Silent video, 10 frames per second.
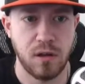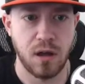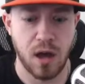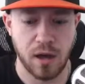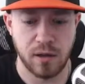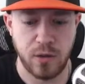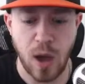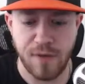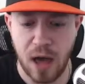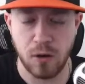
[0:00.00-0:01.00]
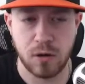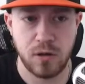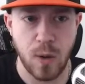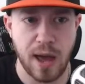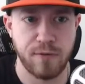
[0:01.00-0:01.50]
Houck,
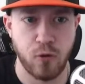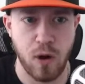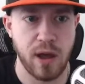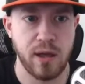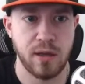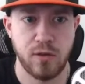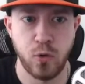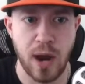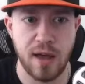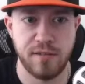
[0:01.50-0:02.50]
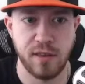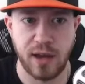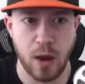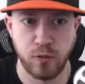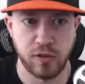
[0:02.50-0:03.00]
you have Gray, 2 guys that
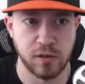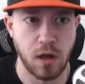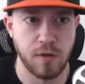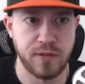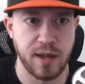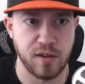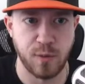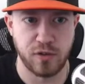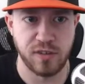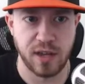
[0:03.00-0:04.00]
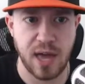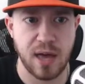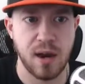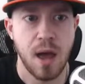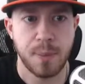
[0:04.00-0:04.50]
like I would just love to get as much as I
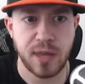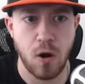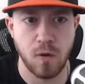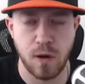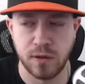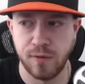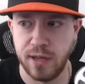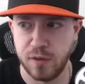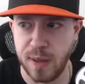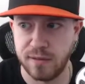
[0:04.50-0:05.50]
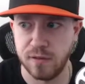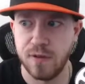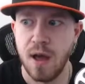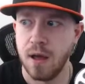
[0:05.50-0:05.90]
can, but they are relatively expensive.